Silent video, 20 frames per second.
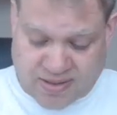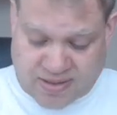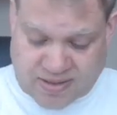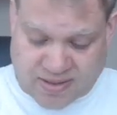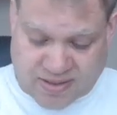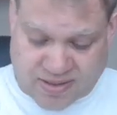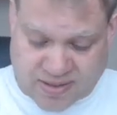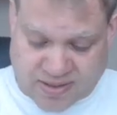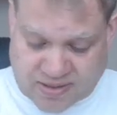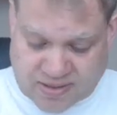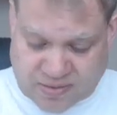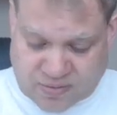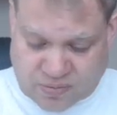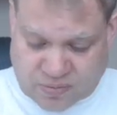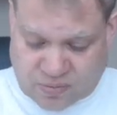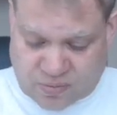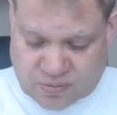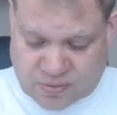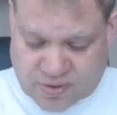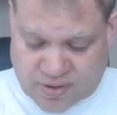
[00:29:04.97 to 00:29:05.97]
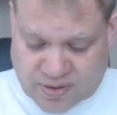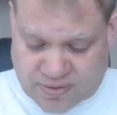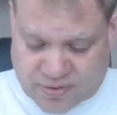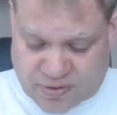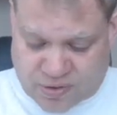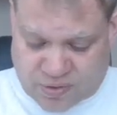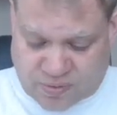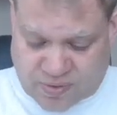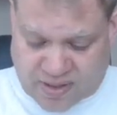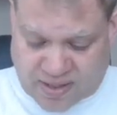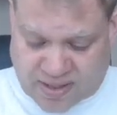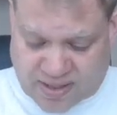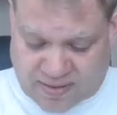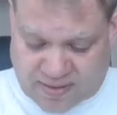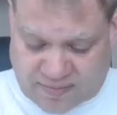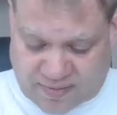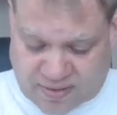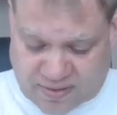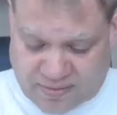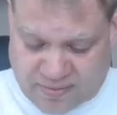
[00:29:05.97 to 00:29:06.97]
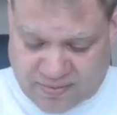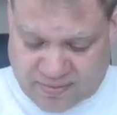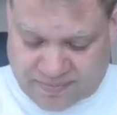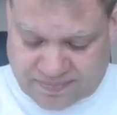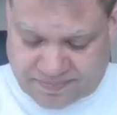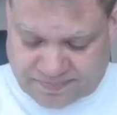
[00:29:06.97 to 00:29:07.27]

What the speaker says: What else do we have here?